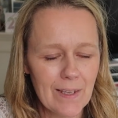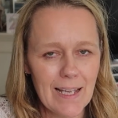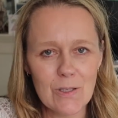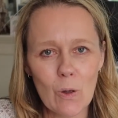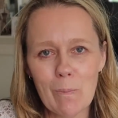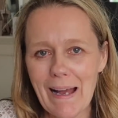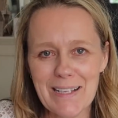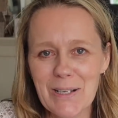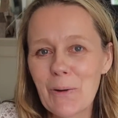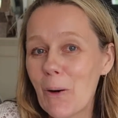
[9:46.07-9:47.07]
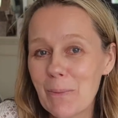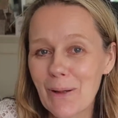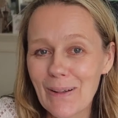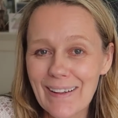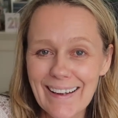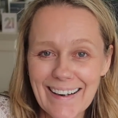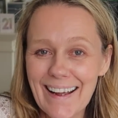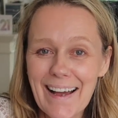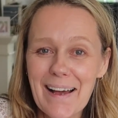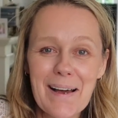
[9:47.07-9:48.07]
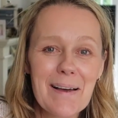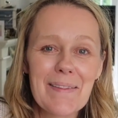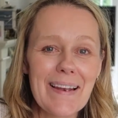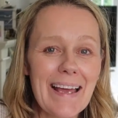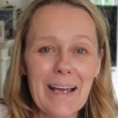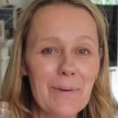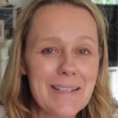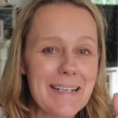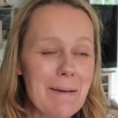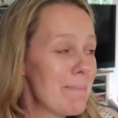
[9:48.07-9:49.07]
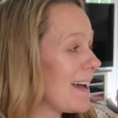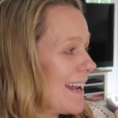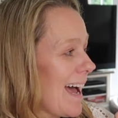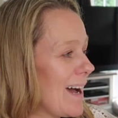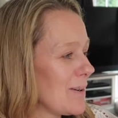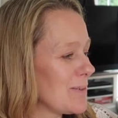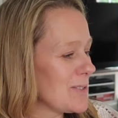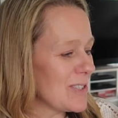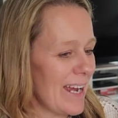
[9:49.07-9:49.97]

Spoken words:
it's all back to normal, and the Lego isn't in my lounge